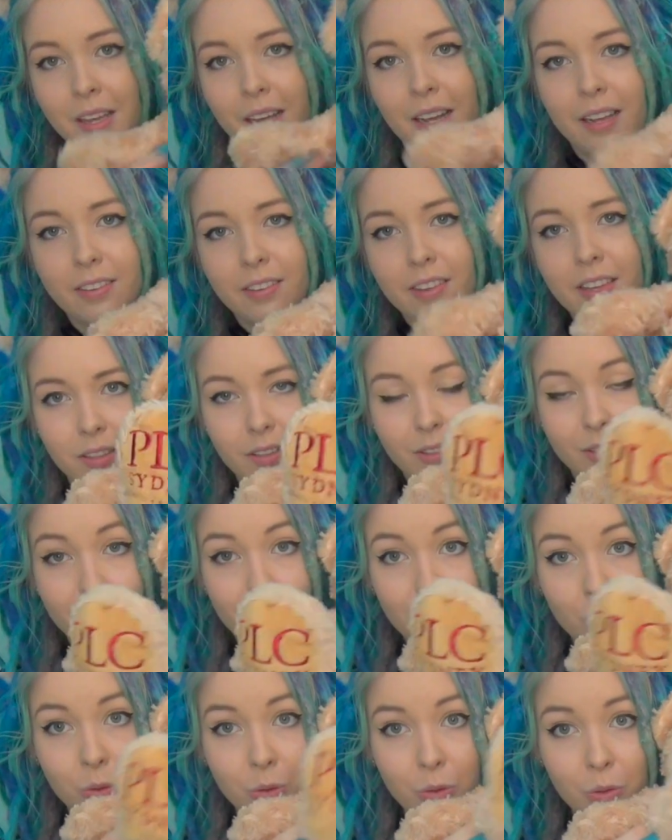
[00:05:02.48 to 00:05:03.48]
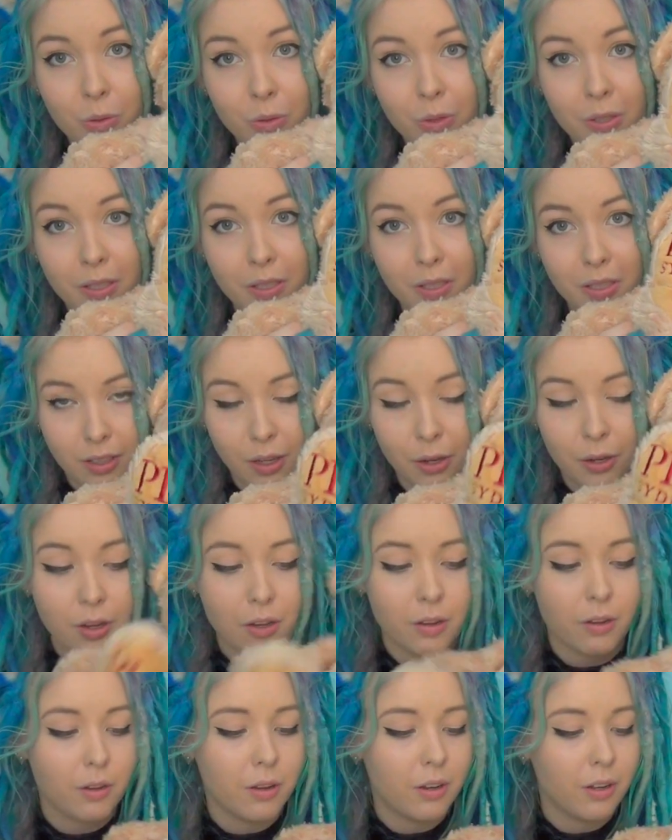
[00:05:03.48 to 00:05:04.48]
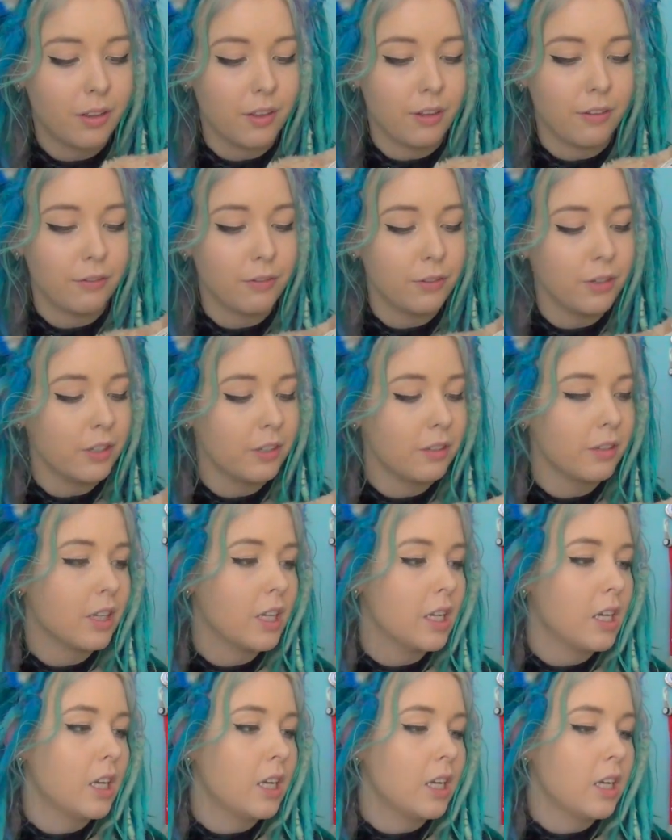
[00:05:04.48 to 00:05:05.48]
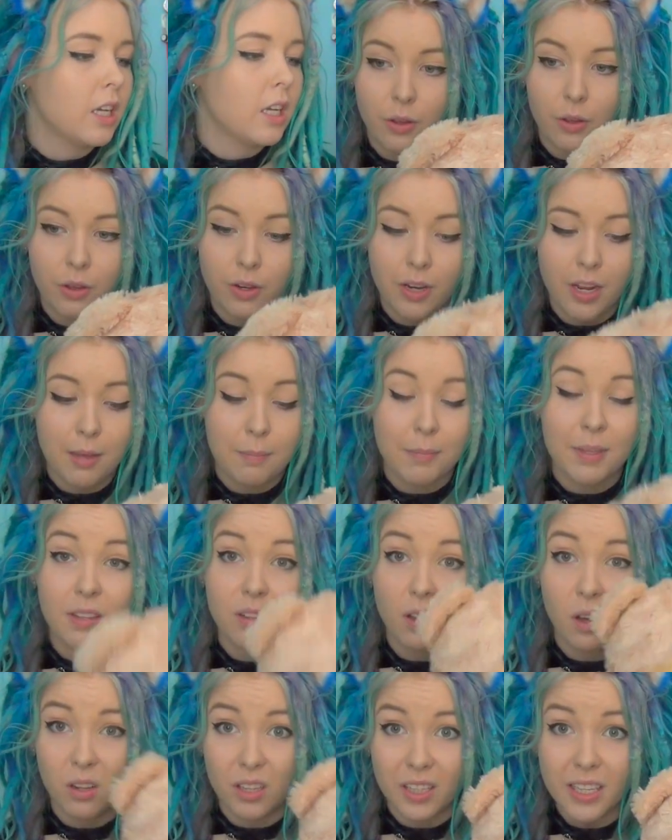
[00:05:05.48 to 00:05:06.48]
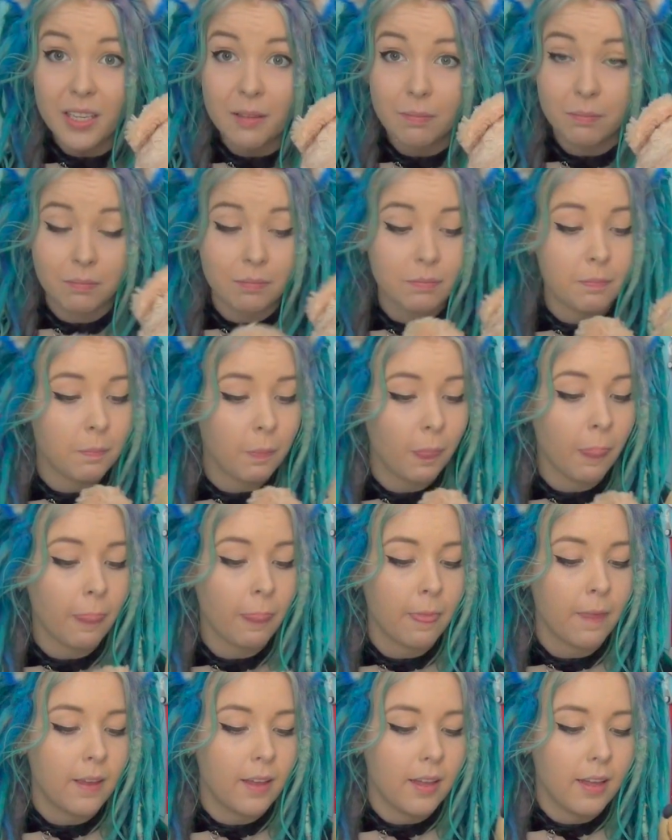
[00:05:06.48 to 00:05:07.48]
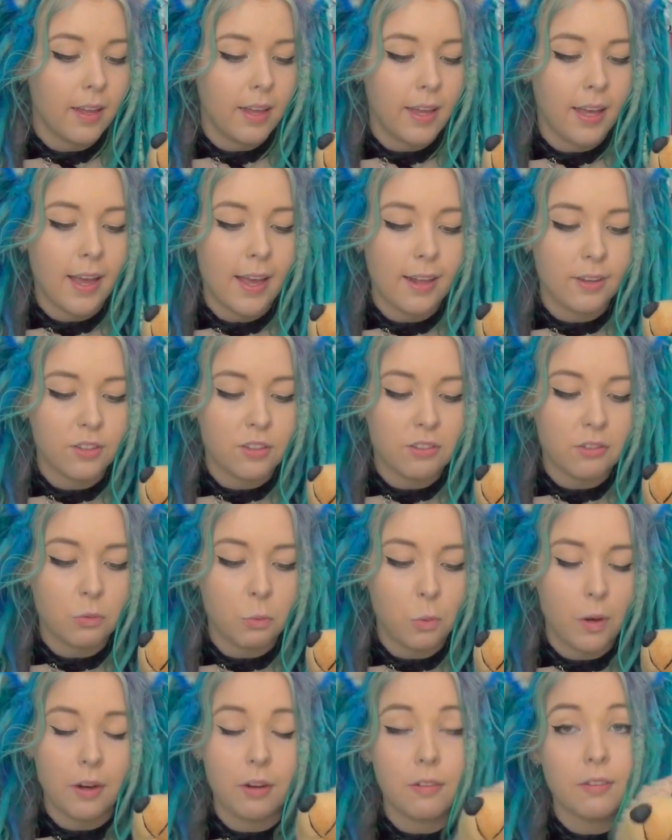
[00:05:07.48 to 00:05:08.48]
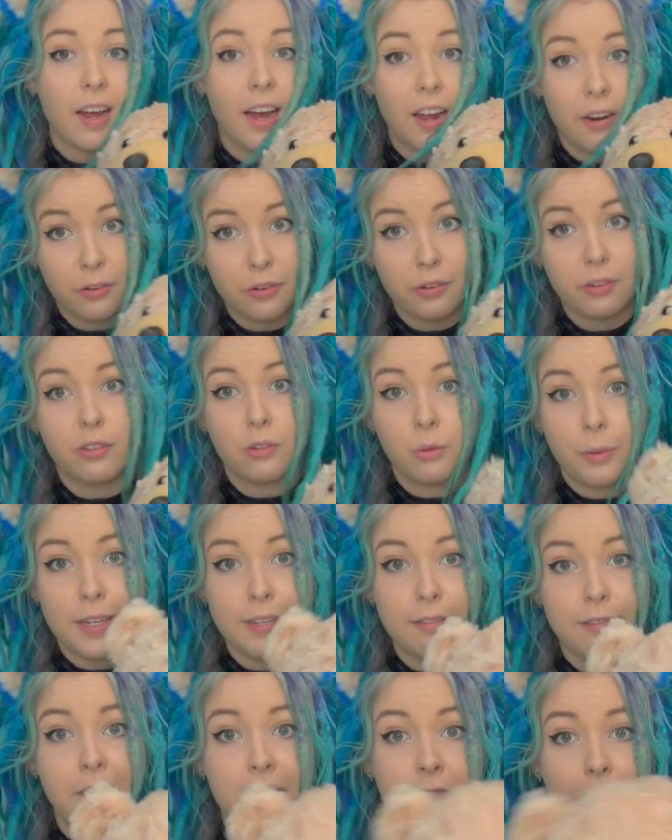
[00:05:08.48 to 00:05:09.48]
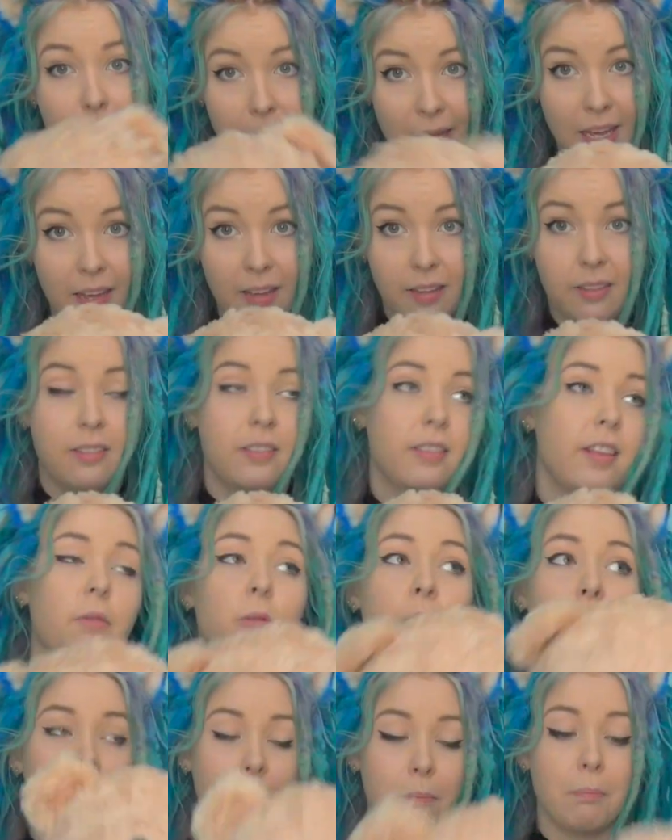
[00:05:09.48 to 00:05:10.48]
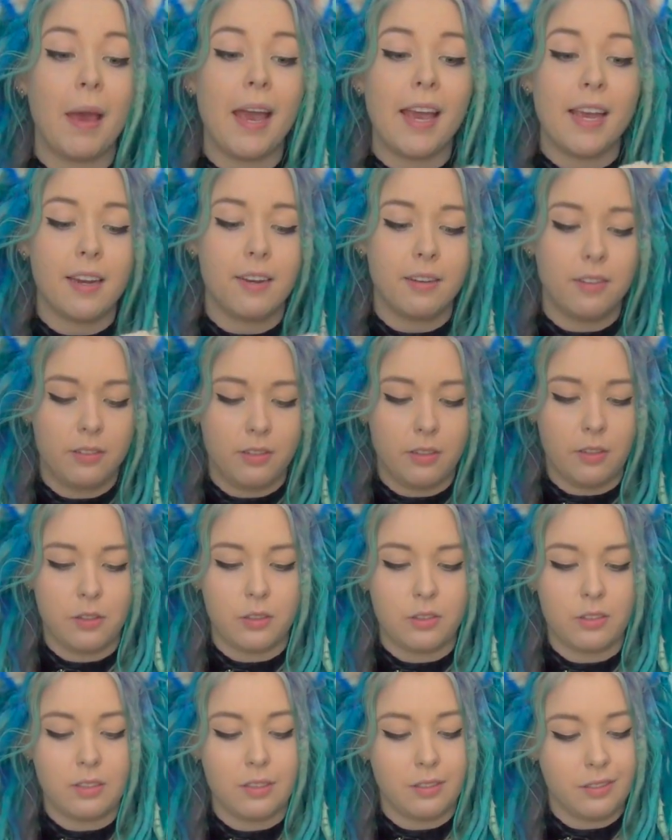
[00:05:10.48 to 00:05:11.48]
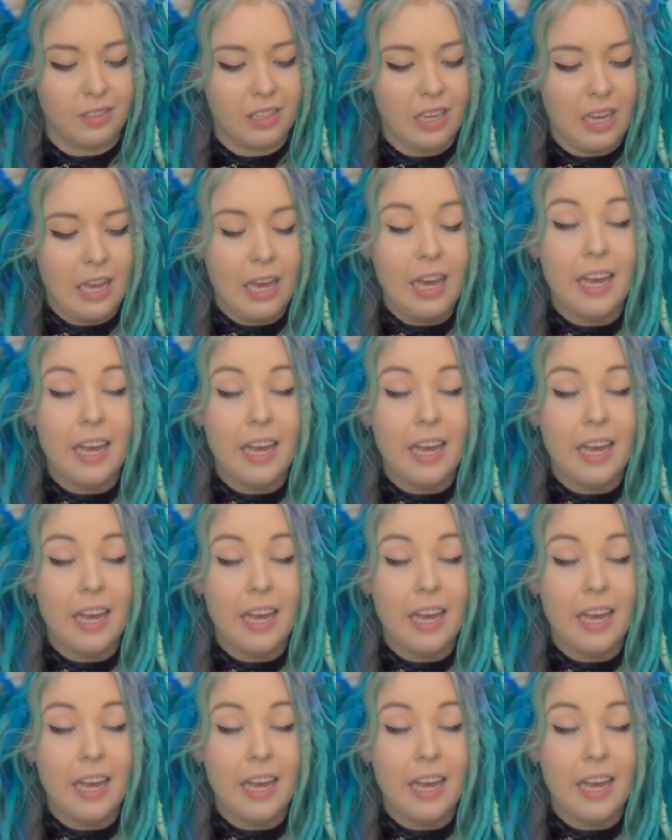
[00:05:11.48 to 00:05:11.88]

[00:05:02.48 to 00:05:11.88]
has the school logo on the foot her name is Holly and she's one of 125 bears that were made so she's